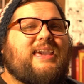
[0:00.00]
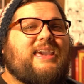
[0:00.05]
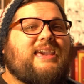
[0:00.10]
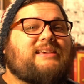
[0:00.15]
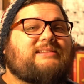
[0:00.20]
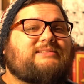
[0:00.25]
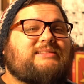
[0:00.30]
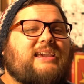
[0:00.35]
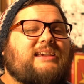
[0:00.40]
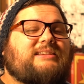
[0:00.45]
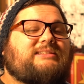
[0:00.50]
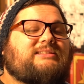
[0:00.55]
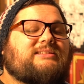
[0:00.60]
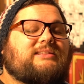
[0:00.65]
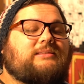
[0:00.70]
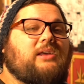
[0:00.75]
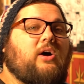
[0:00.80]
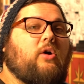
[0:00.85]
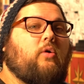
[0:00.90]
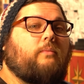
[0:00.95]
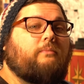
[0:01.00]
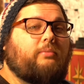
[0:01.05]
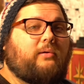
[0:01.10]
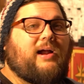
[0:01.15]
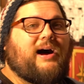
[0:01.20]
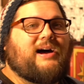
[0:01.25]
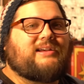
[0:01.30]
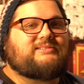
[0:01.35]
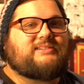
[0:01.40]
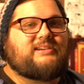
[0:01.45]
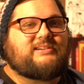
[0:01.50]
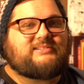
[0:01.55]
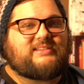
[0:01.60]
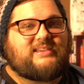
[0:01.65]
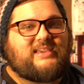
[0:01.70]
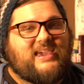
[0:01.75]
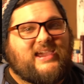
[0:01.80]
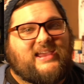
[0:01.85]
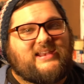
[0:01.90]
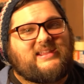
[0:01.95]
is a slow process.
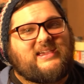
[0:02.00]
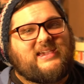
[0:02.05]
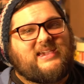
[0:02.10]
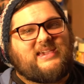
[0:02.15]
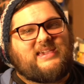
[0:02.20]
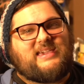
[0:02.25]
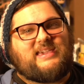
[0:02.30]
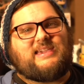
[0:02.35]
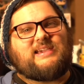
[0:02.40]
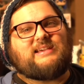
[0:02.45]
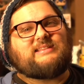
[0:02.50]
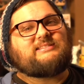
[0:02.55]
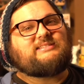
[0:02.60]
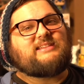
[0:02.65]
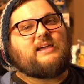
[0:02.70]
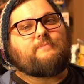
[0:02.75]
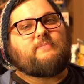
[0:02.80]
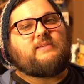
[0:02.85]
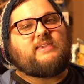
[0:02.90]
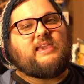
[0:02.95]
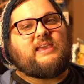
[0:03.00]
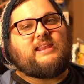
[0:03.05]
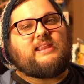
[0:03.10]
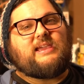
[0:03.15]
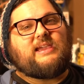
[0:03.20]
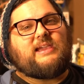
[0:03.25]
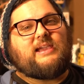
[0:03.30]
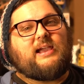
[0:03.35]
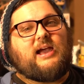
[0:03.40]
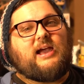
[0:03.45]
Again, he ends up getting